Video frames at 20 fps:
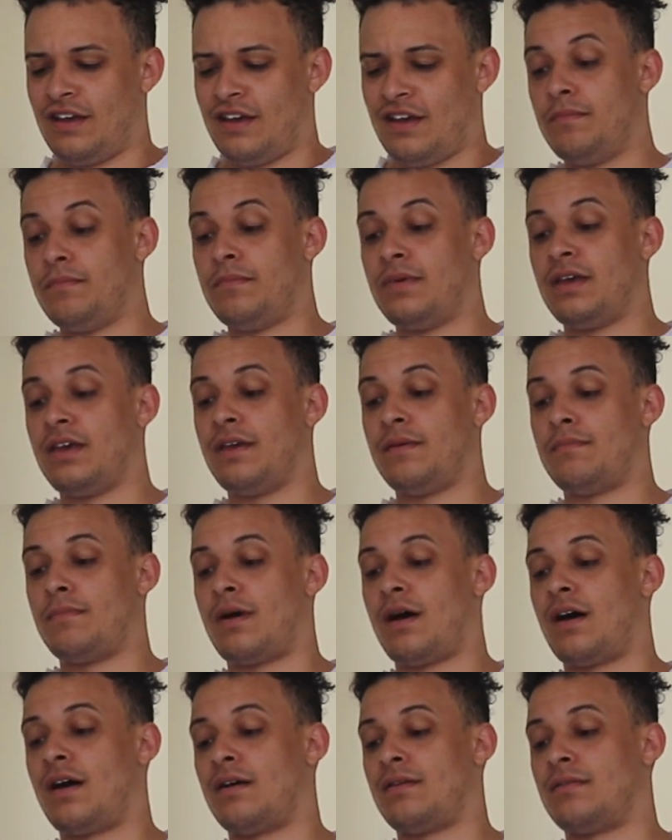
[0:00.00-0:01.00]
I'm
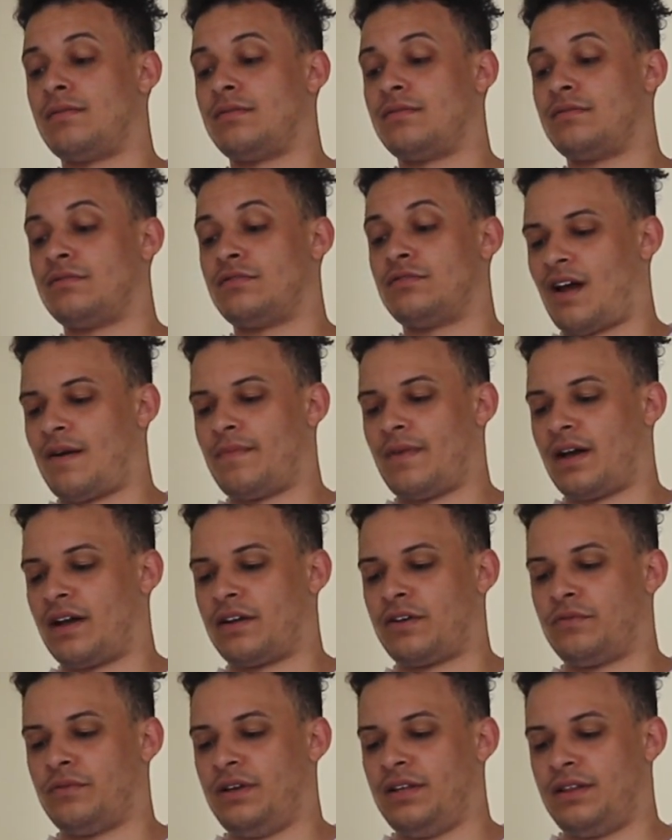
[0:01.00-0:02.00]
not
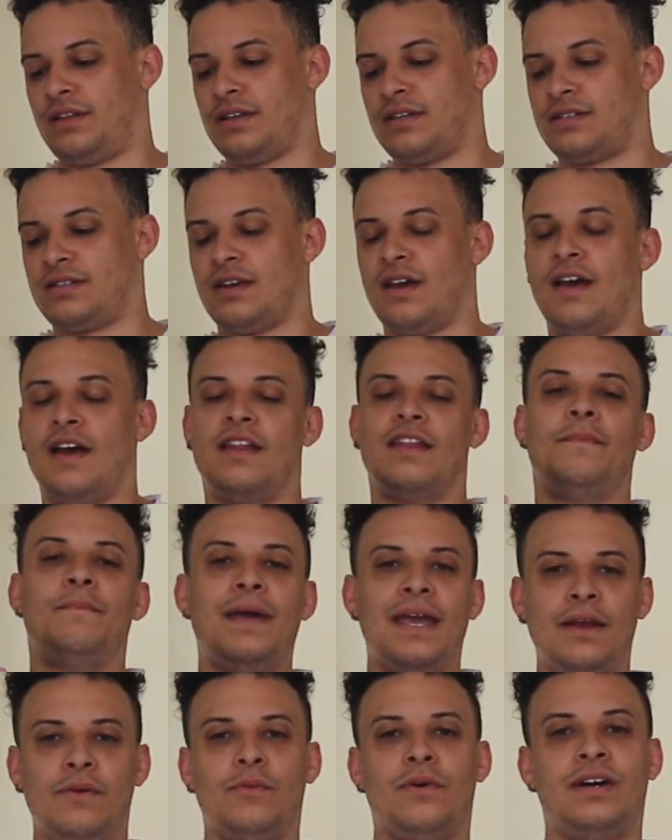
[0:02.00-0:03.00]
gonna read this. The
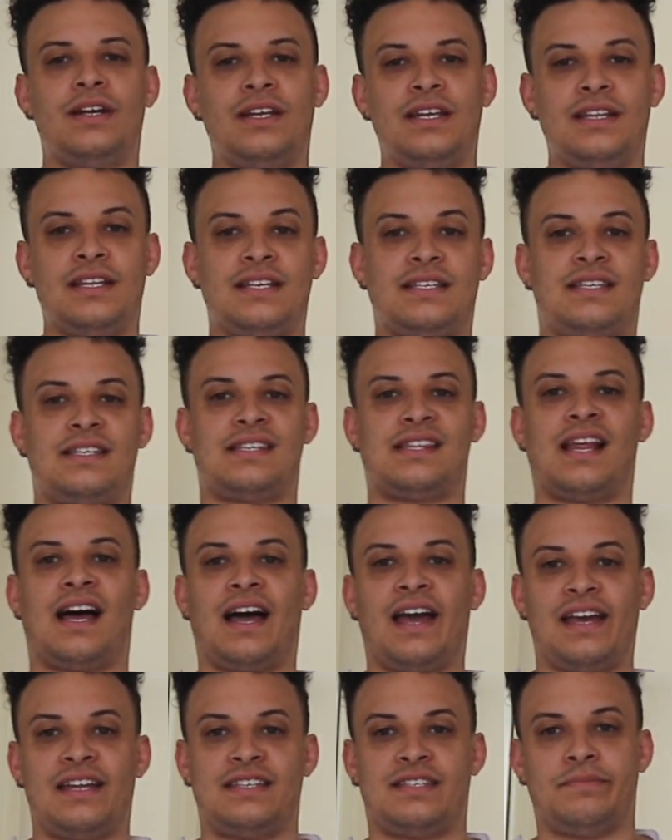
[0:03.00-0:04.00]
main one in this is
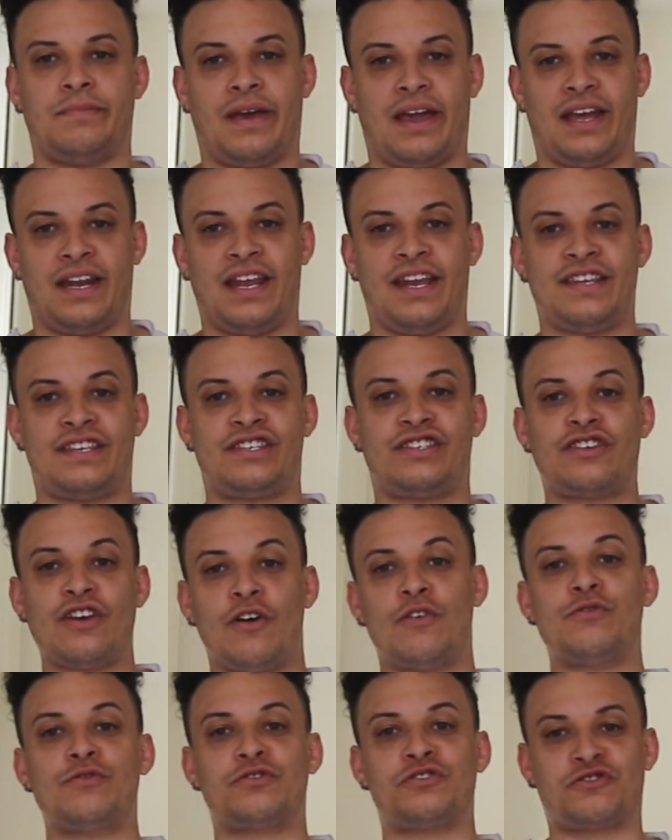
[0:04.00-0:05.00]
lion's mane. It's
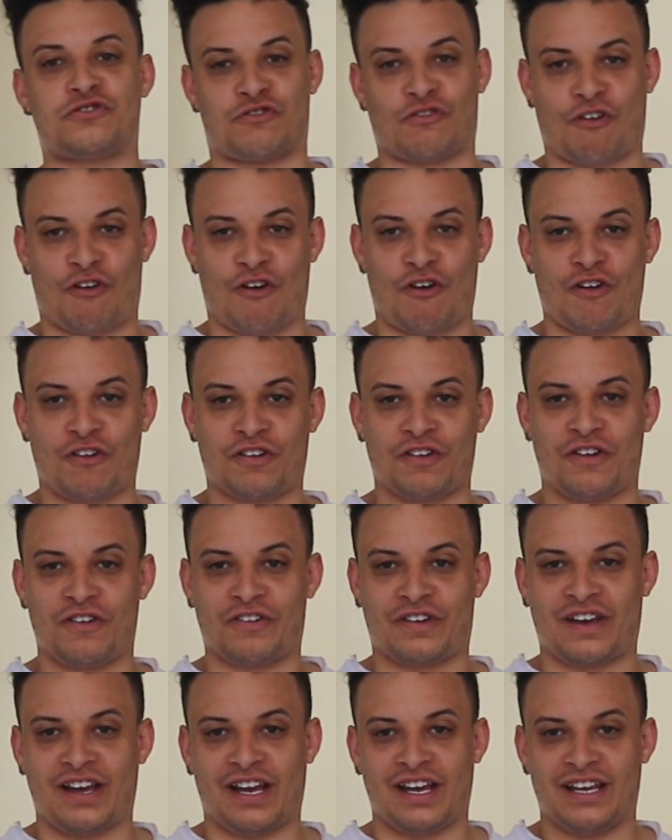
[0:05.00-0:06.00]
so strong,
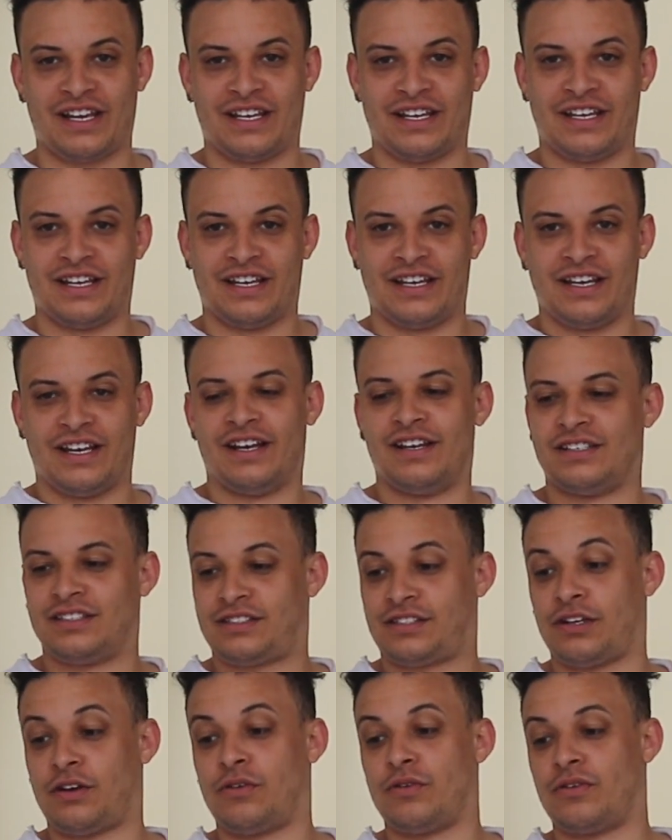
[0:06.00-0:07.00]
okay?
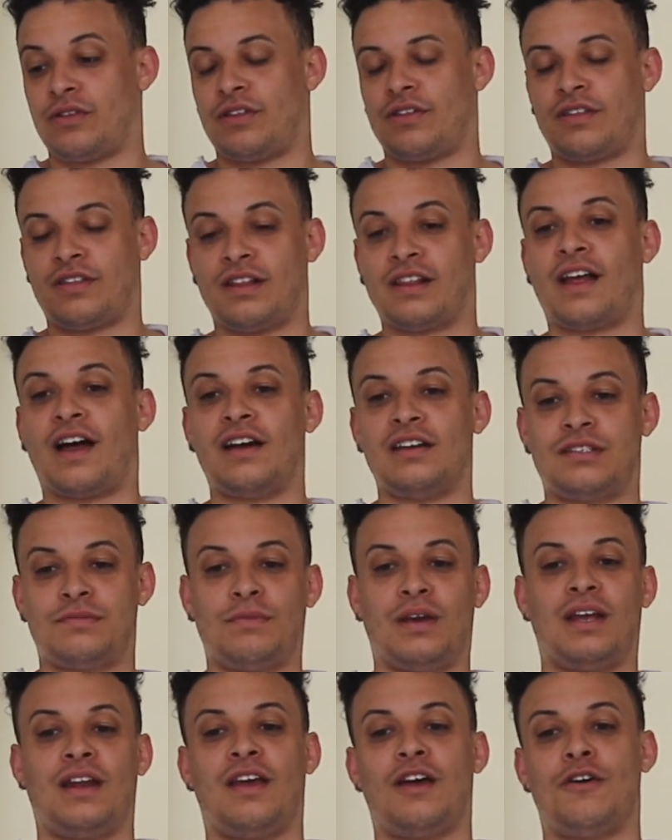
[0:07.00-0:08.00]
So, the lion's
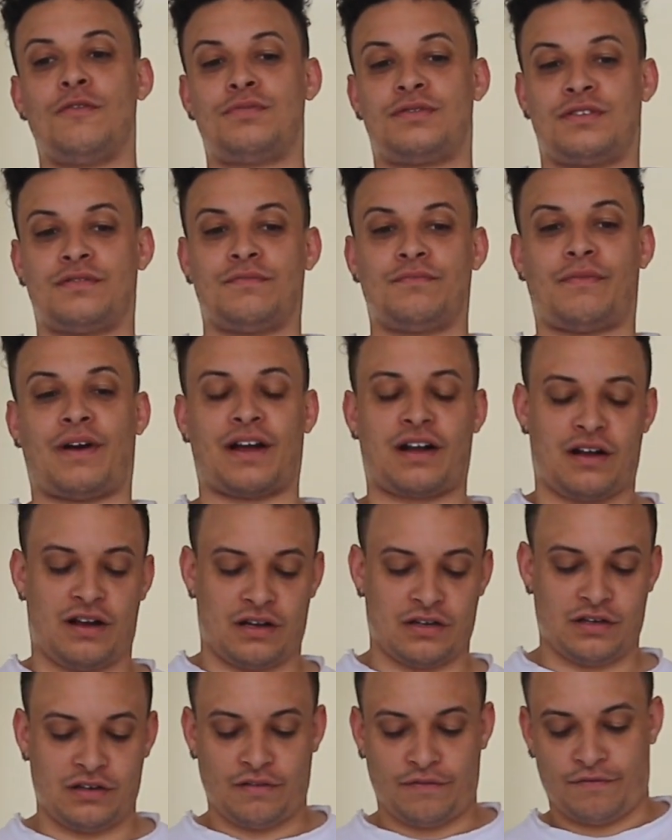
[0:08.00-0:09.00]
mane helps my
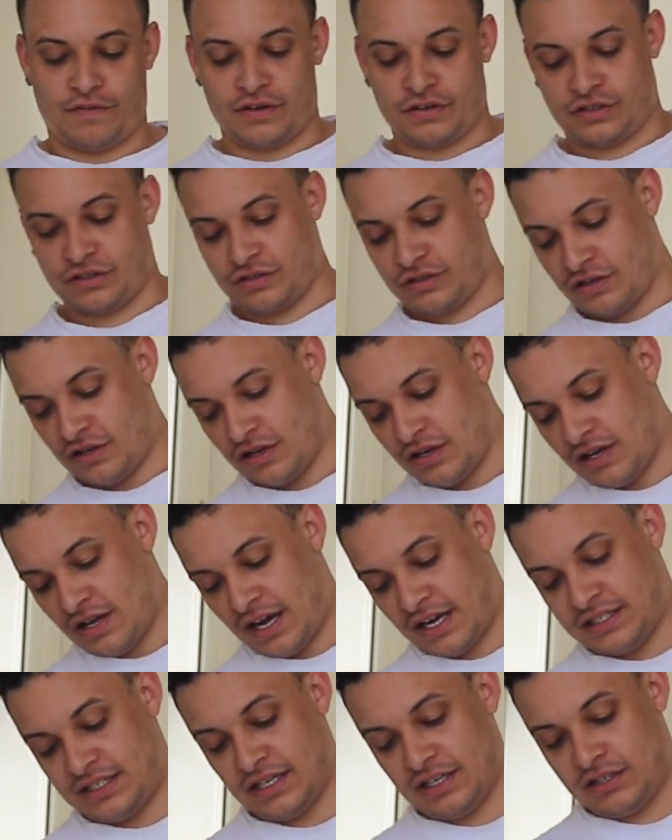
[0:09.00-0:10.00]
cognitive function.
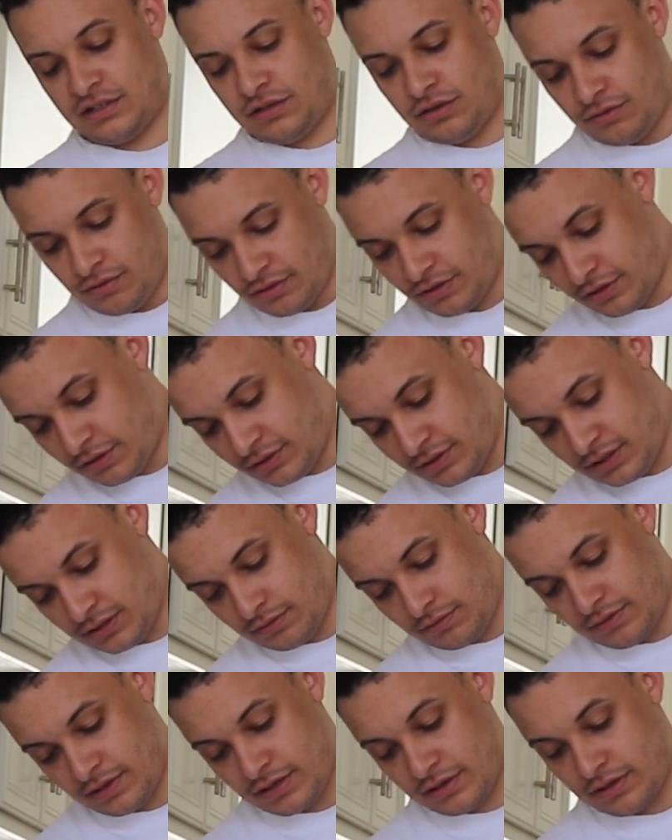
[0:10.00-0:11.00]
I take 2 of those as
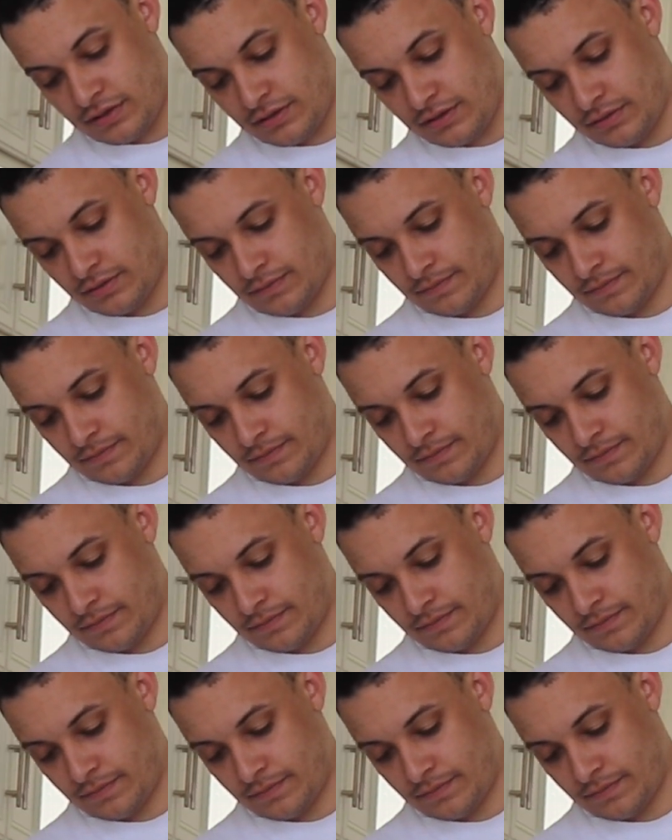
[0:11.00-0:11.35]
well.